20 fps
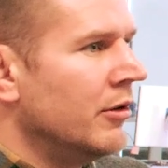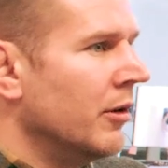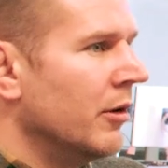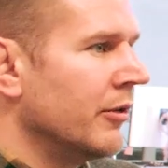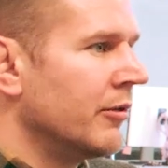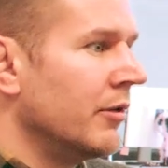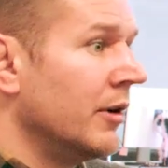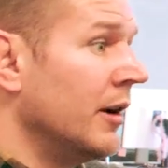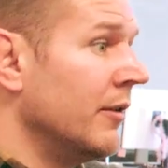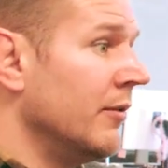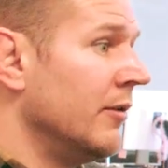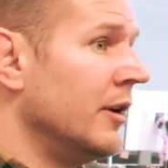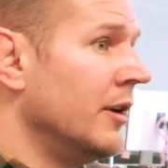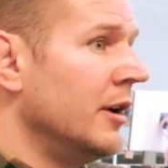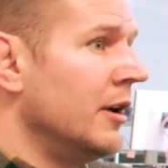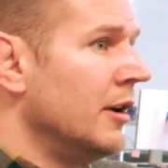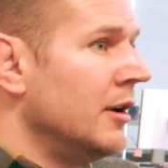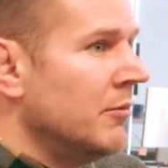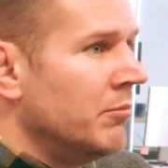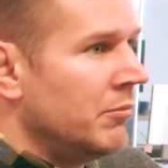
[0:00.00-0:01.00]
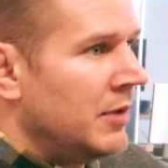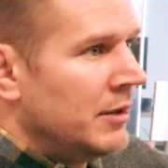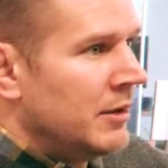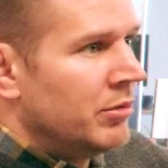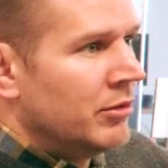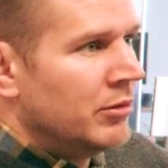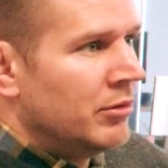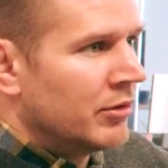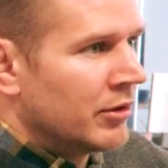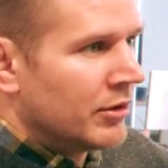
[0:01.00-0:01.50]
then you also have
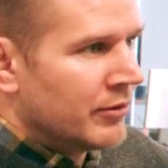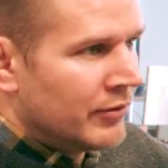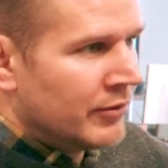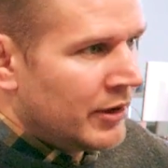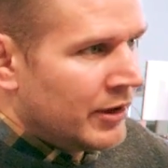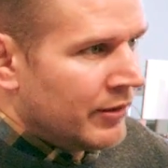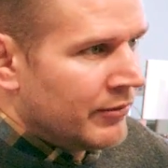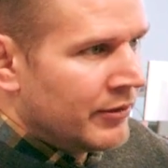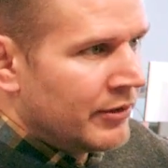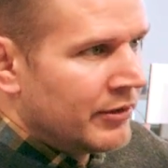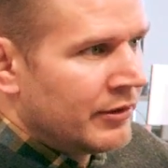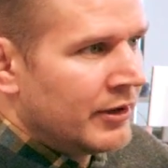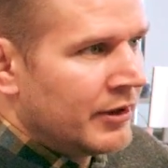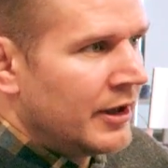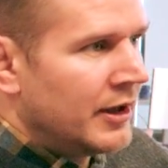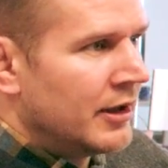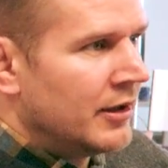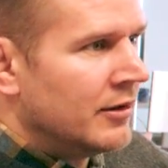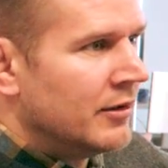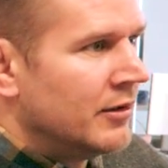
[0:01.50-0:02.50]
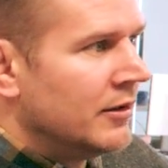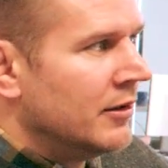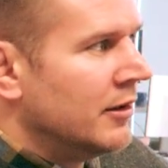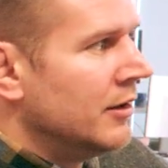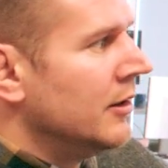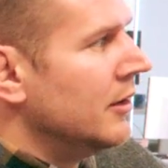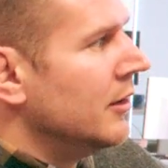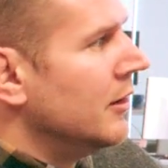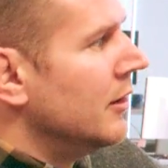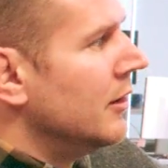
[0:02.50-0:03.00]
people who are involved in
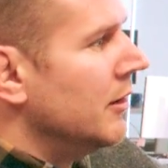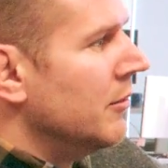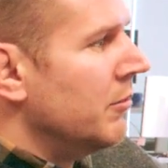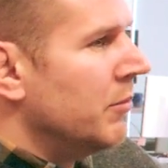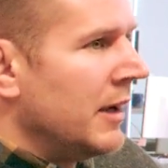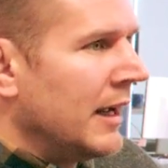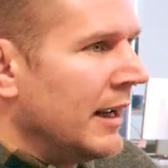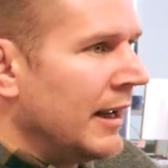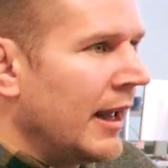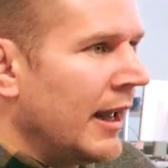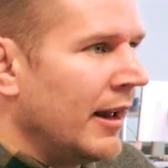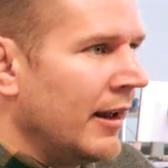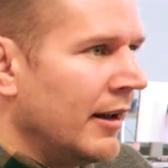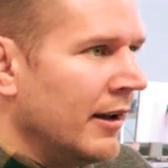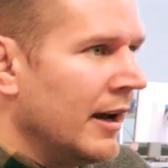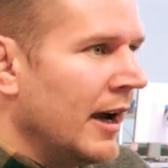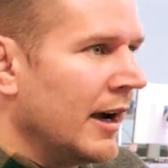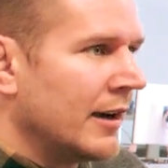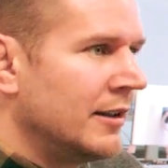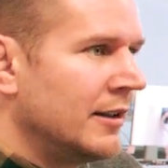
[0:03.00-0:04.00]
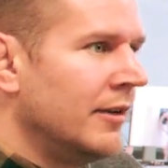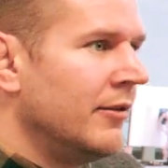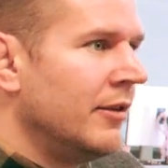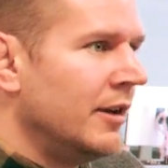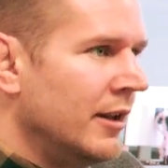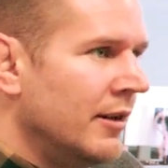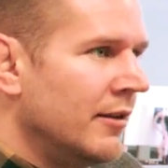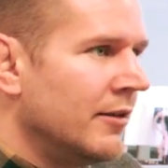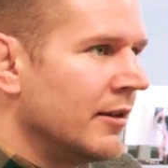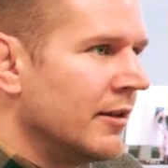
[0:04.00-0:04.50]
banking
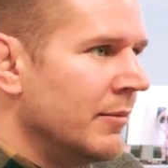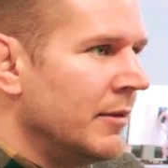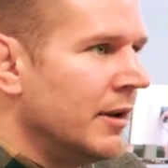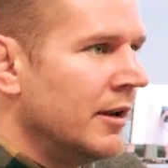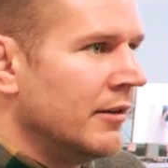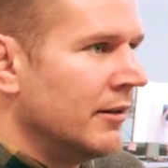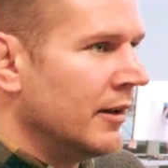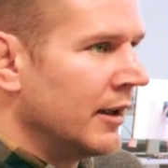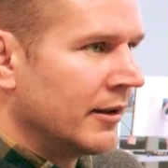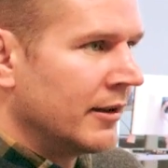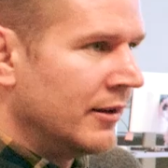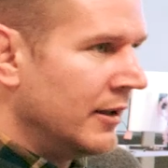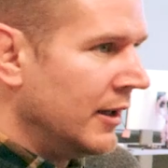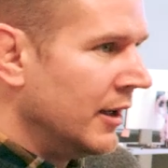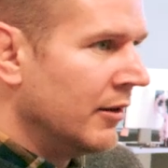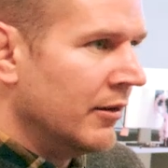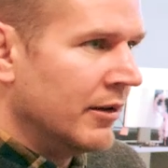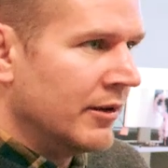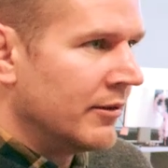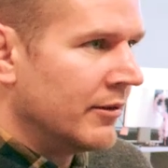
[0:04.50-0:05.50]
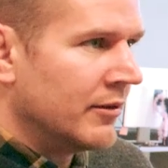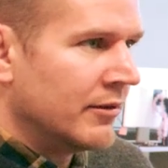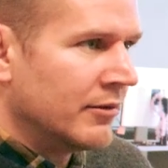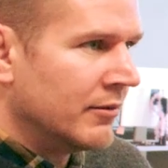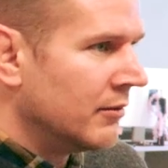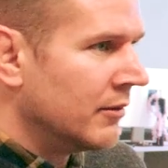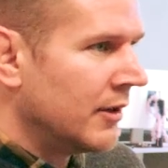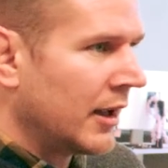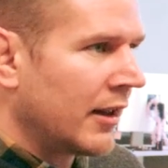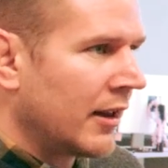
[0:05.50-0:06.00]
activities. I mean, like Neo is
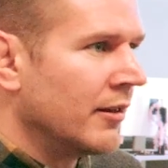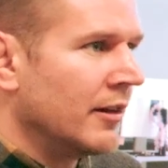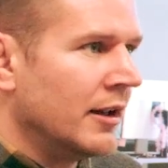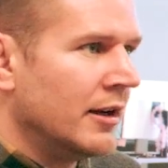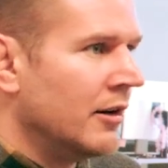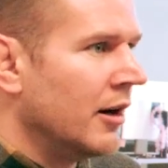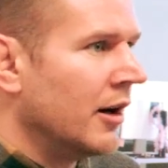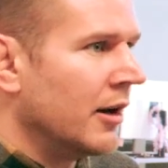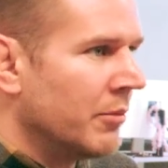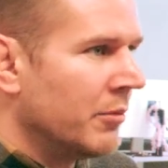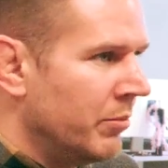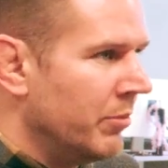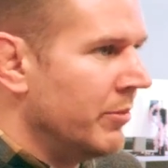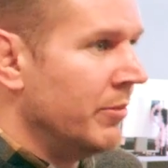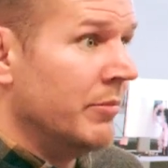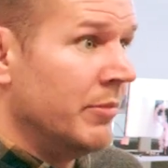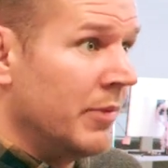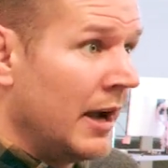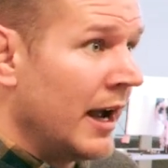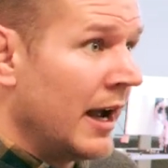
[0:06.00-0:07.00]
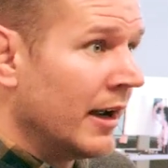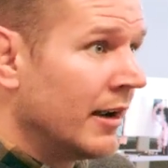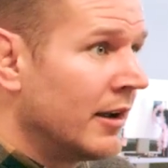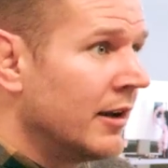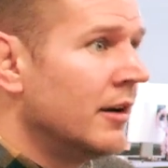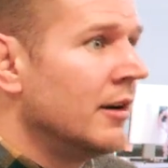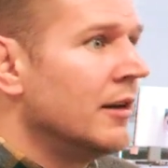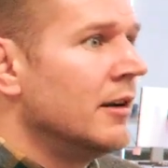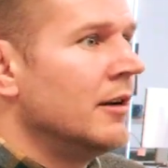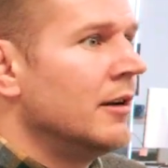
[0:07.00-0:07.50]
technically not a
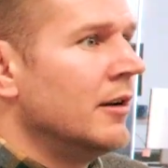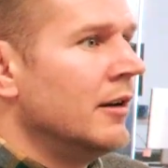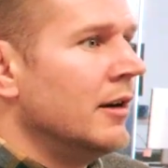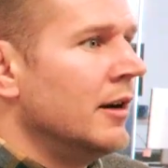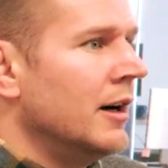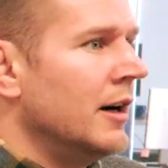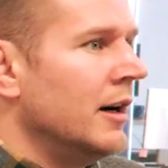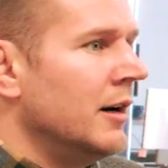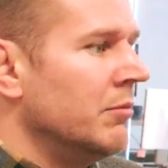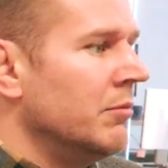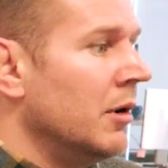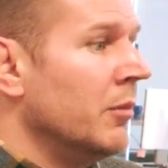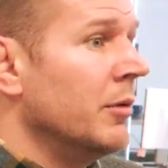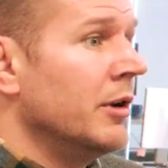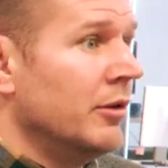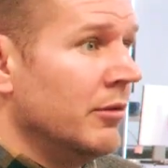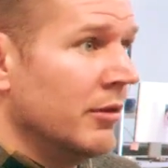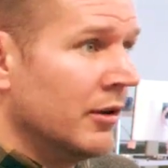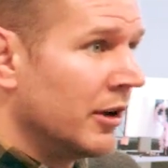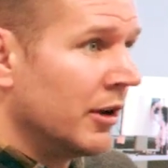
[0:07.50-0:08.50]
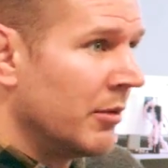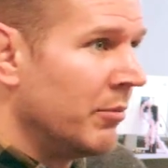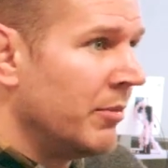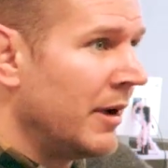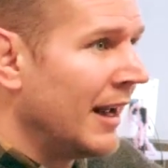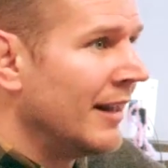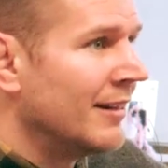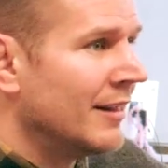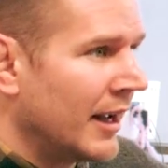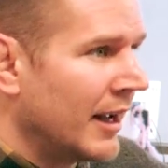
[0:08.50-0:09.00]
bank, but we do a lot of
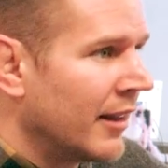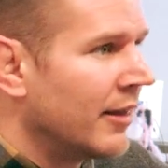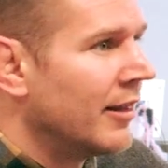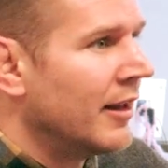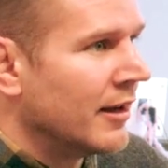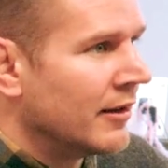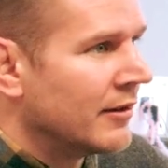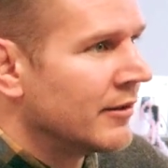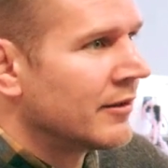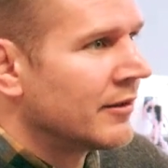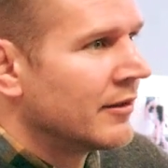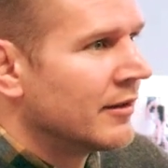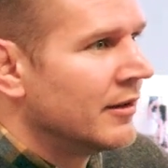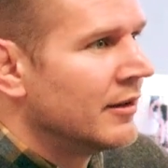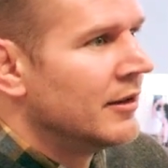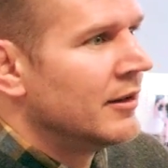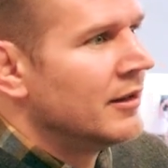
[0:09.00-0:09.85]
bank-like things.